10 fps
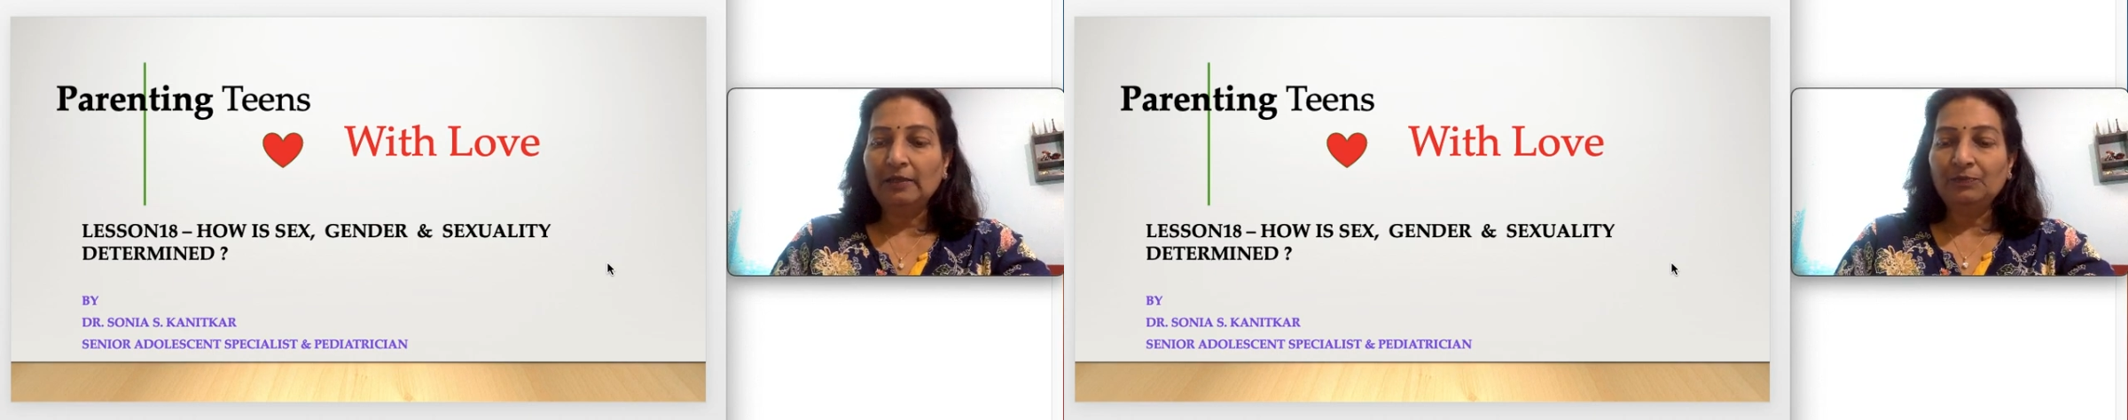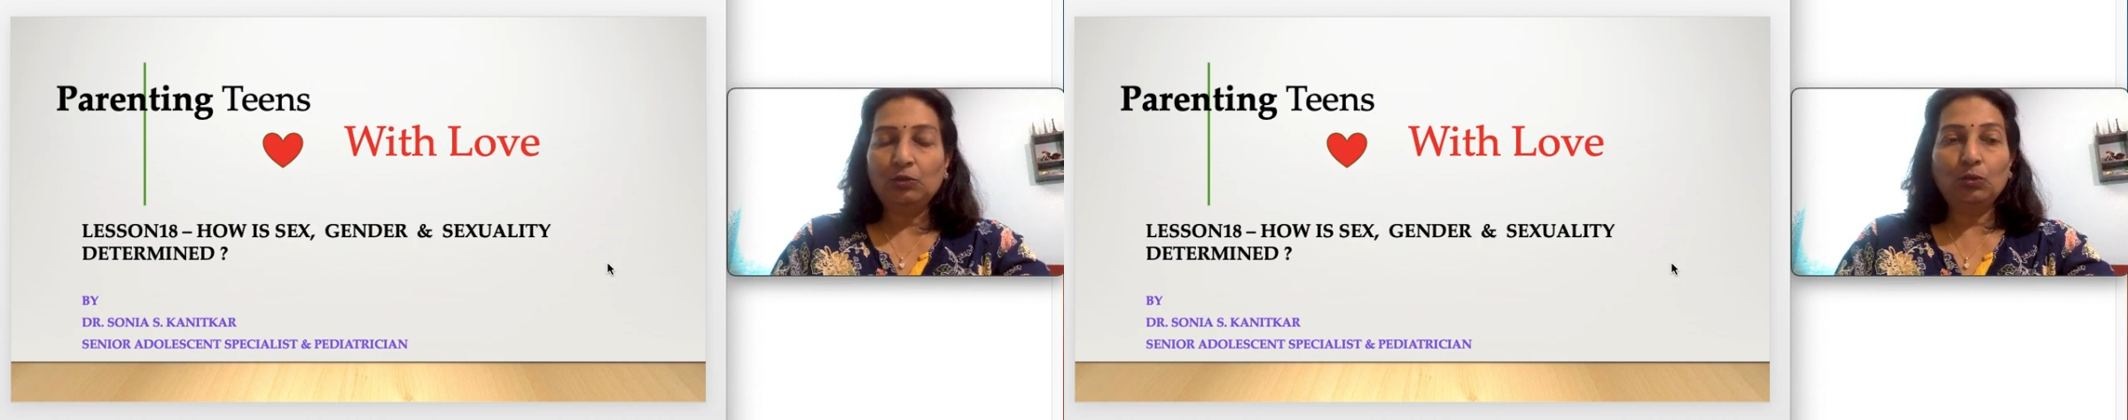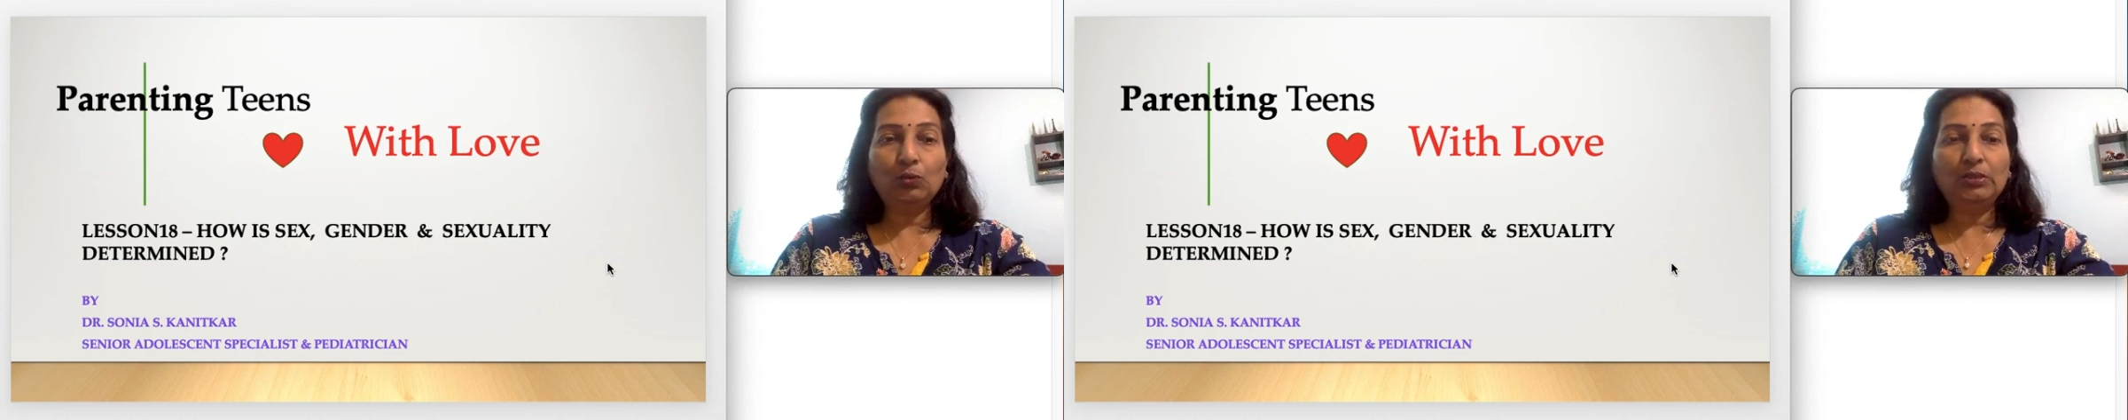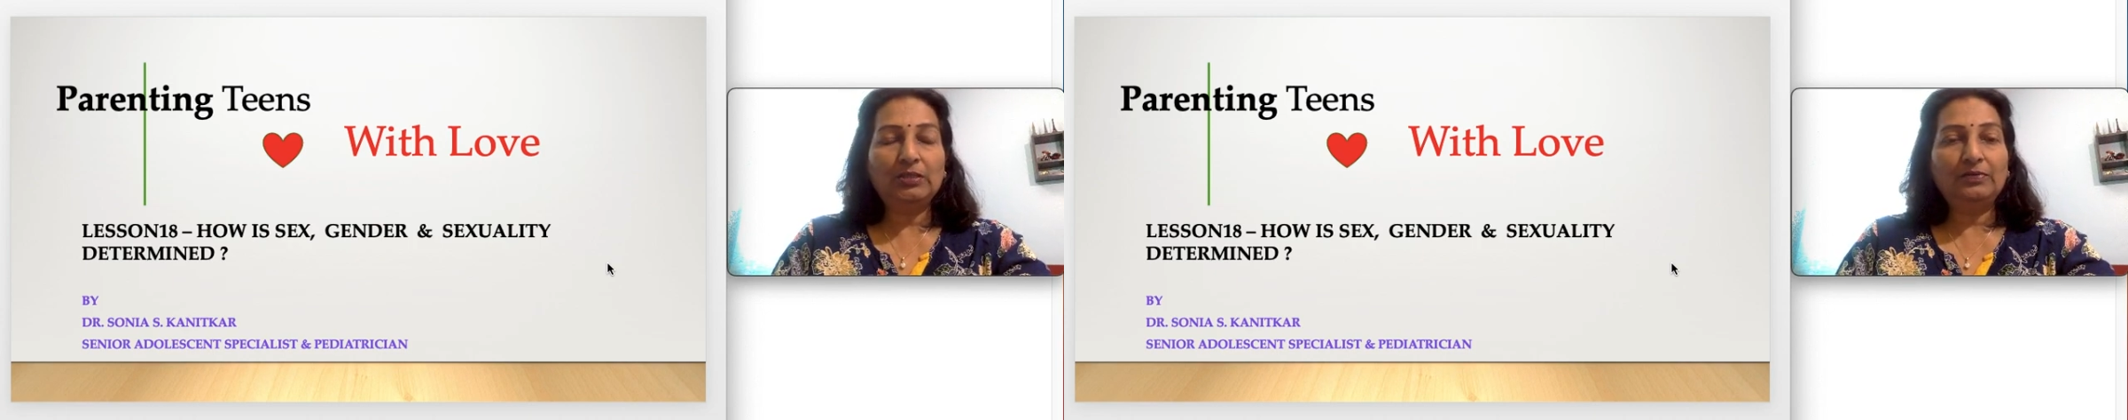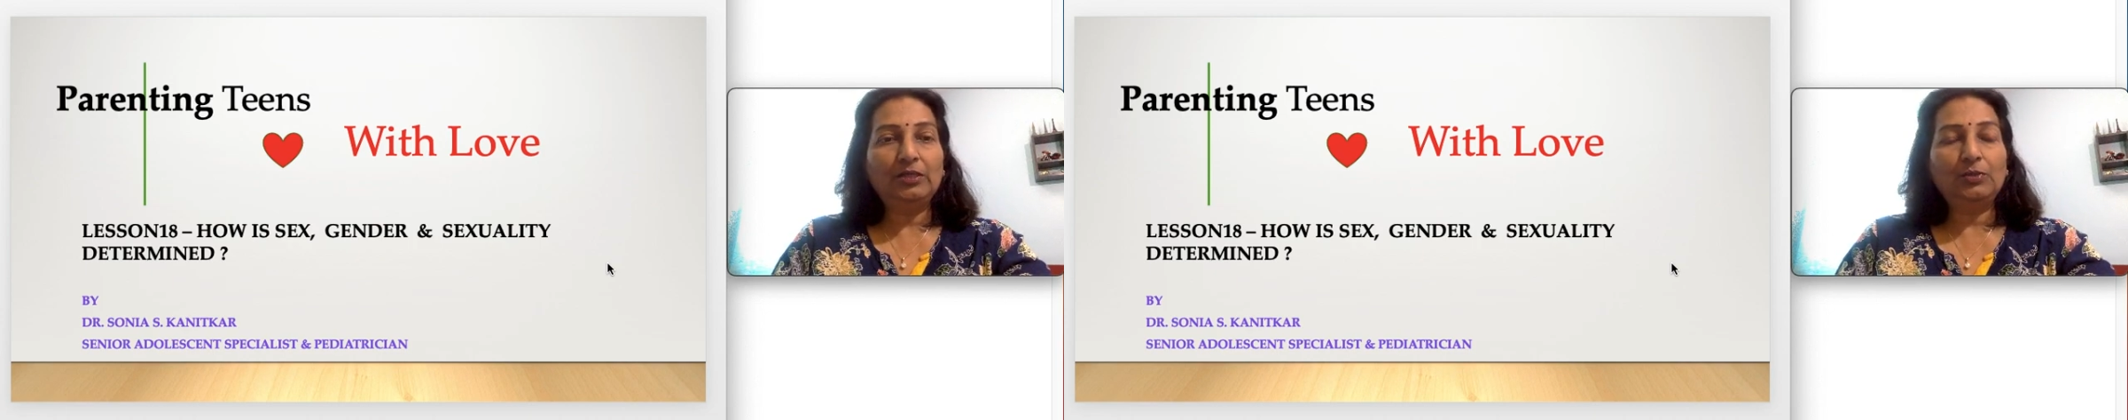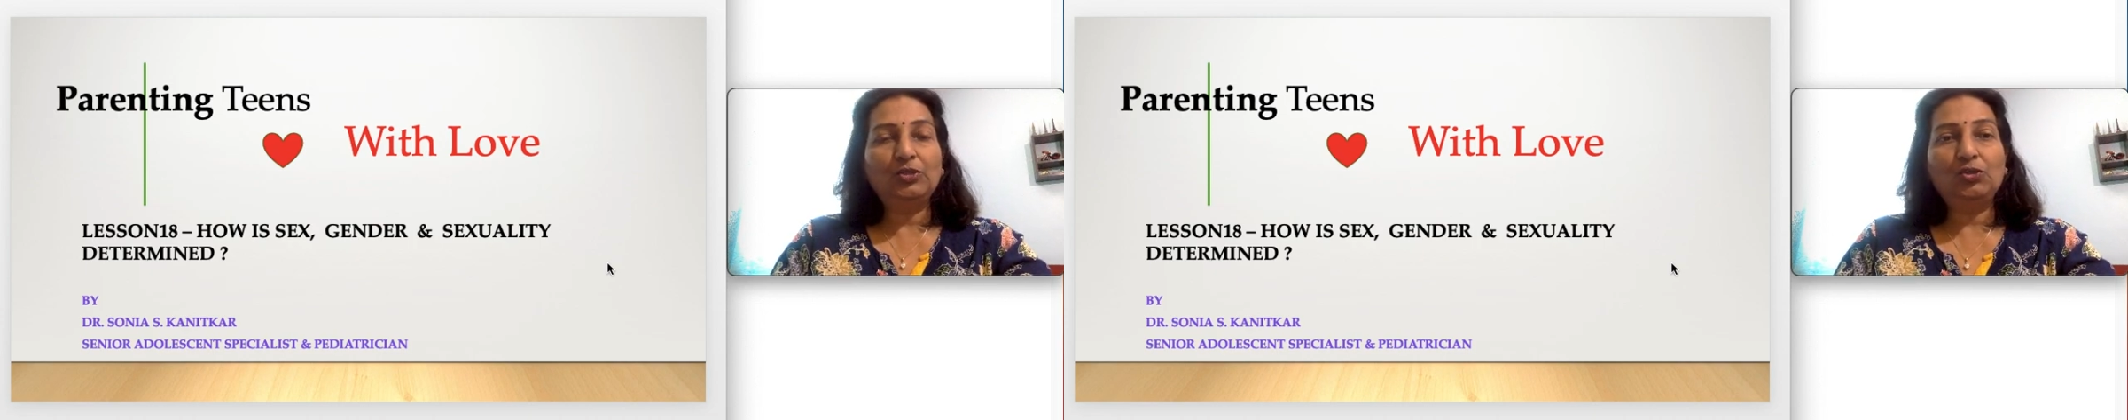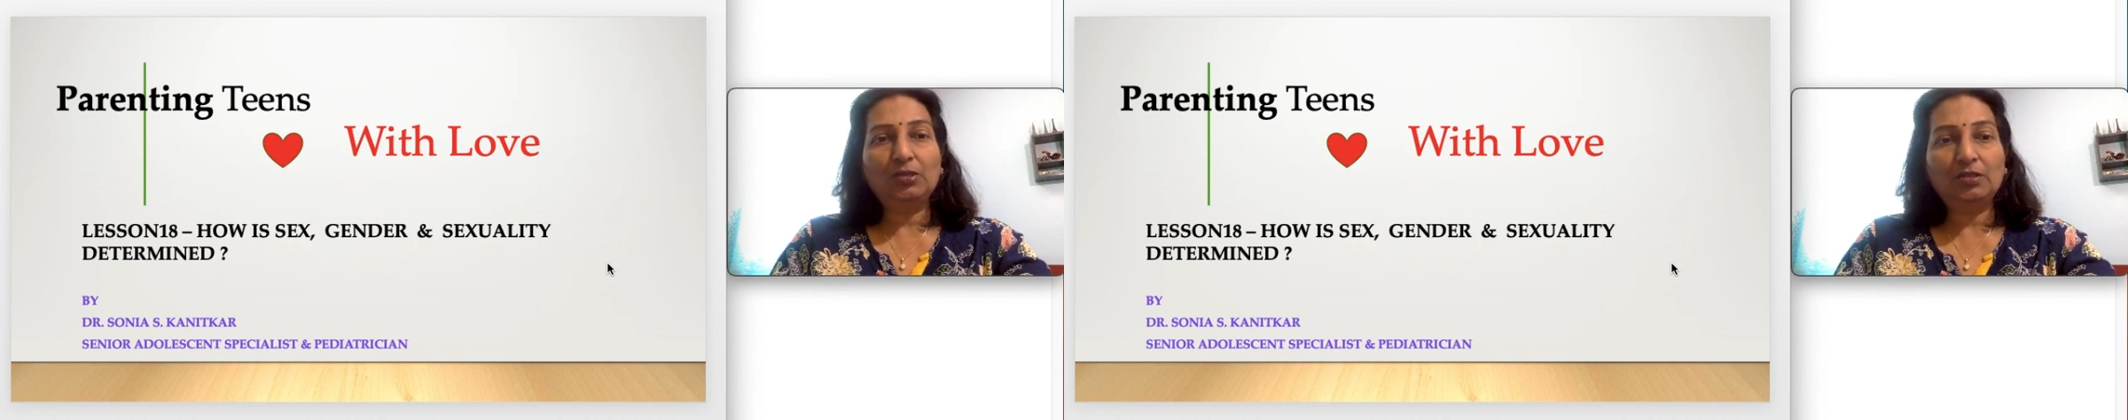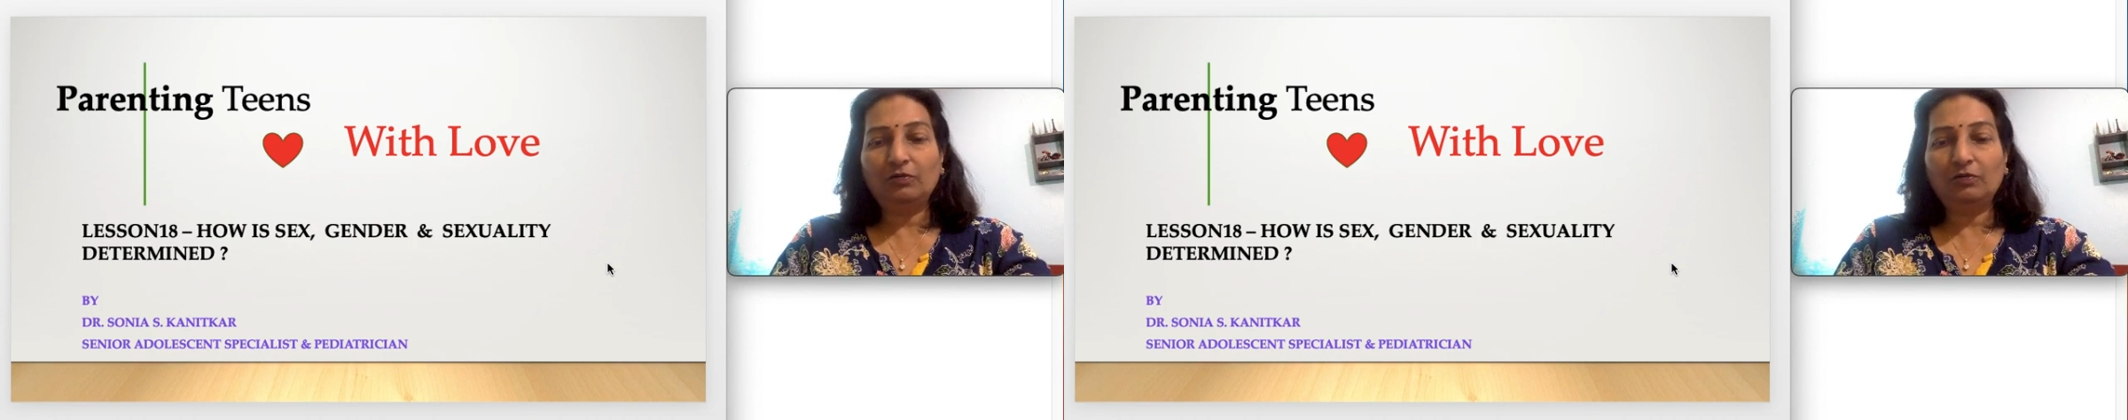So this video is just